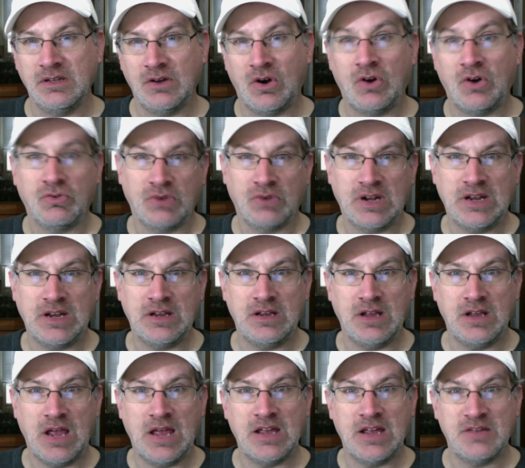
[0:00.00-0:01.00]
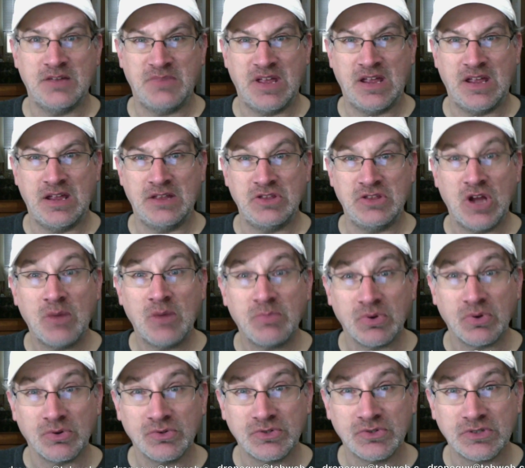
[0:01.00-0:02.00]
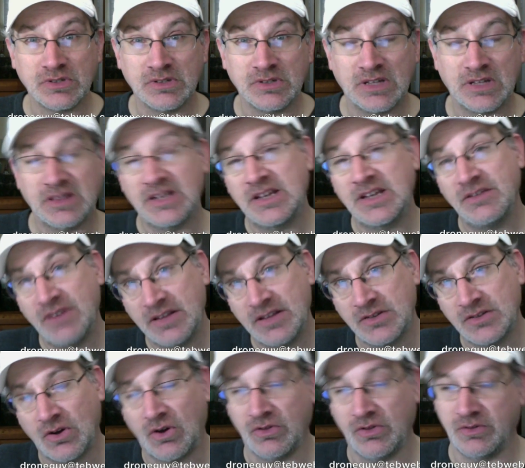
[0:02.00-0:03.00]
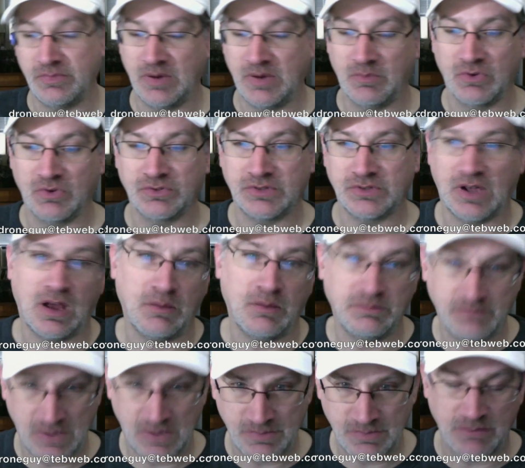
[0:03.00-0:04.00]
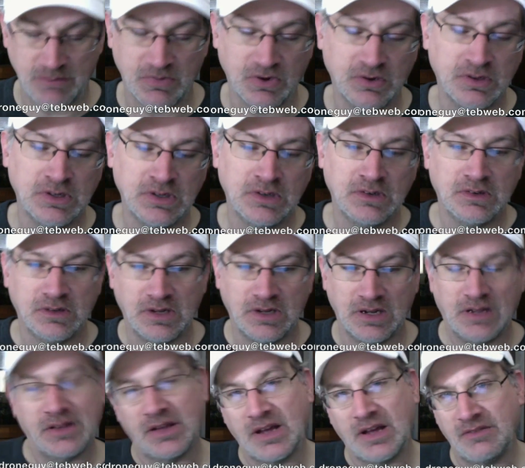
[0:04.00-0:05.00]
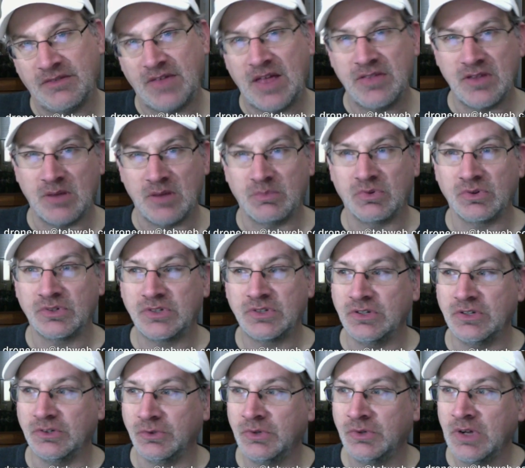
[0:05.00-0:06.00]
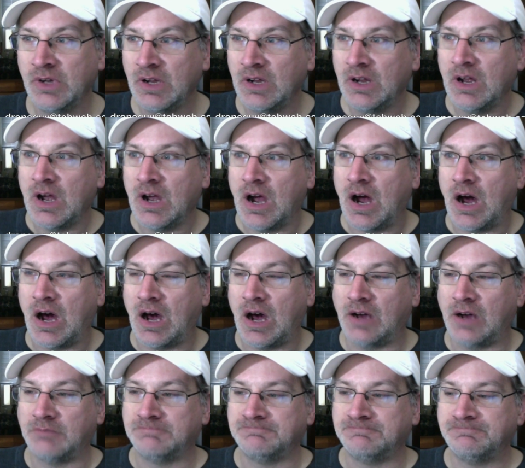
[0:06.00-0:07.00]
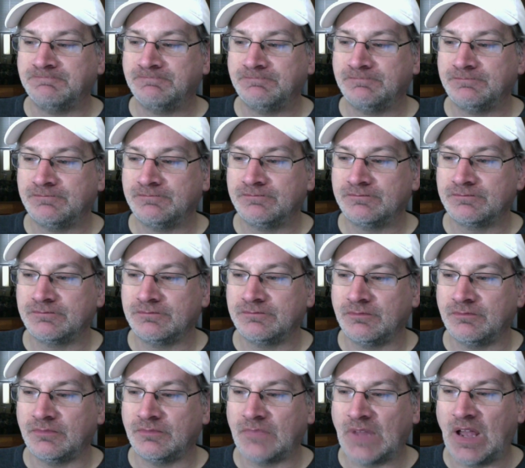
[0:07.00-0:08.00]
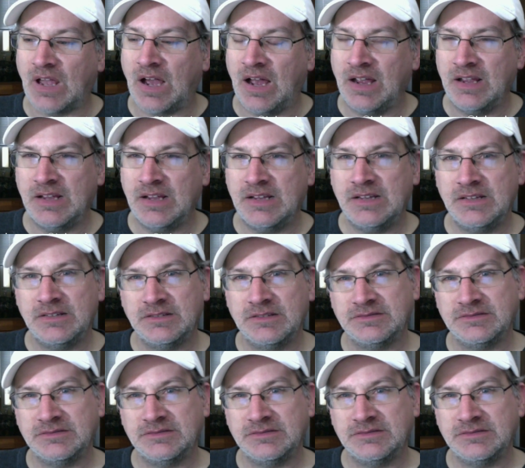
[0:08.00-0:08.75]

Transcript: already AMA numbers that they give out to all their members. I'm a member and I have that number too. Um, I